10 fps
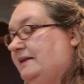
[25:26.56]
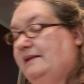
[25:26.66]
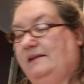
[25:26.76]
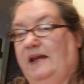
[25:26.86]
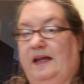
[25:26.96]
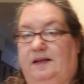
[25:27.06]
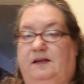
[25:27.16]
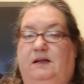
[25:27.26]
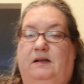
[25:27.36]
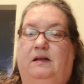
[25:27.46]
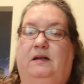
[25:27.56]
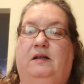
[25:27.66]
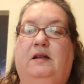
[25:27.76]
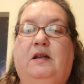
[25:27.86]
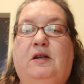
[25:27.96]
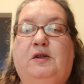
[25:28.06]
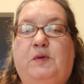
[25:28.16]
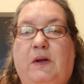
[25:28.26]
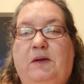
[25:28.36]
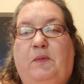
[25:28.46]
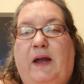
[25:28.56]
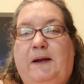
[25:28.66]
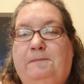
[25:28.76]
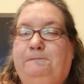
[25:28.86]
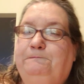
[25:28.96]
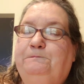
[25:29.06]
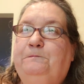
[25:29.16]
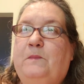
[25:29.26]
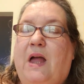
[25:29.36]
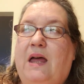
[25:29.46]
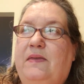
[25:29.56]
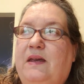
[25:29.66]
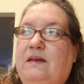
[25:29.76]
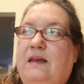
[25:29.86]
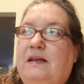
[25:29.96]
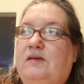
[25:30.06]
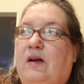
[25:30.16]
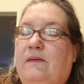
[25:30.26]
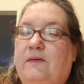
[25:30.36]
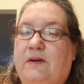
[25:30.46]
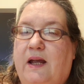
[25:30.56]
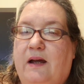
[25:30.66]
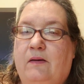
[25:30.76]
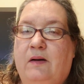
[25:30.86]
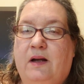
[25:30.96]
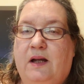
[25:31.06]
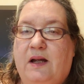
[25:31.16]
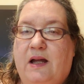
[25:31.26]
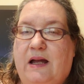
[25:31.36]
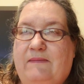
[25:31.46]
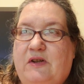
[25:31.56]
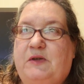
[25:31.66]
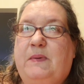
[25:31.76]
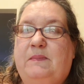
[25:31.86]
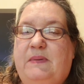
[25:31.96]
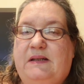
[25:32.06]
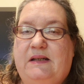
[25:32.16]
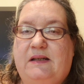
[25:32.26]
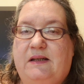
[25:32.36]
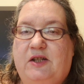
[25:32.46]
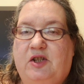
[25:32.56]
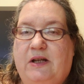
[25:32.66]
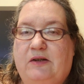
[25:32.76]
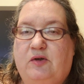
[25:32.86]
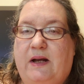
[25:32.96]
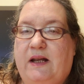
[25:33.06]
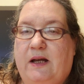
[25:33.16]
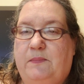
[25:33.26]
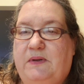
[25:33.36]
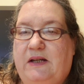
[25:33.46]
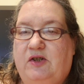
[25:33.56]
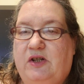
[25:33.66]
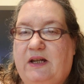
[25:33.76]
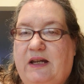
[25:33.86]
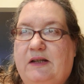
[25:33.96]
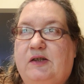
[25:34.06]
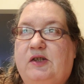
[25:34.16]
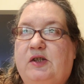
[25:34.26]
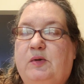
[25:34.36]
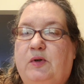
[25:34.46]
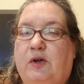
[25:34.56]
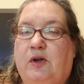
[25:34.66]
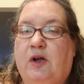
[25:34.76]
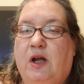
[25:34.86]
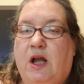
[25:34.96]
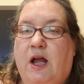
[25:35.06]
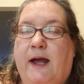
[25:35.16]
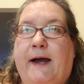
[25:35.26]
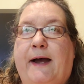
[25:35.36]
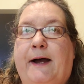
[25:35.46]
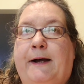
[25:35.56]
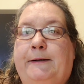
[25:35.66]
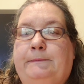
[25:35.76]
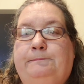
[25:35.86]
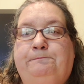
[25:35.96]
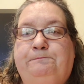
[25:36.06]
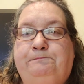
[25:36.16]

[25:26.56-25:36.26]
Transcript: set. So anyway, I think that's all for now. I've just been busy stitching. I'll try to update you again sooner on